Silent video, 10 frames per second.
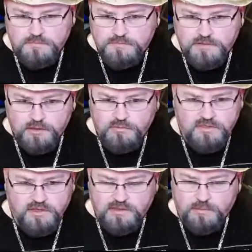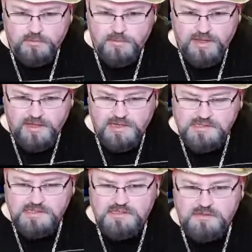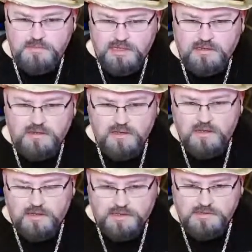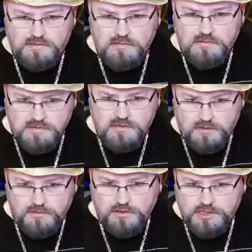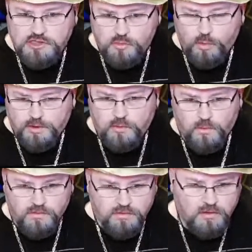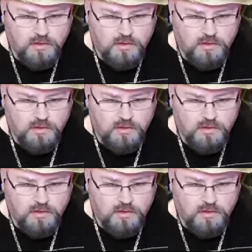The only thing that would make any sense to me is the Legion went north.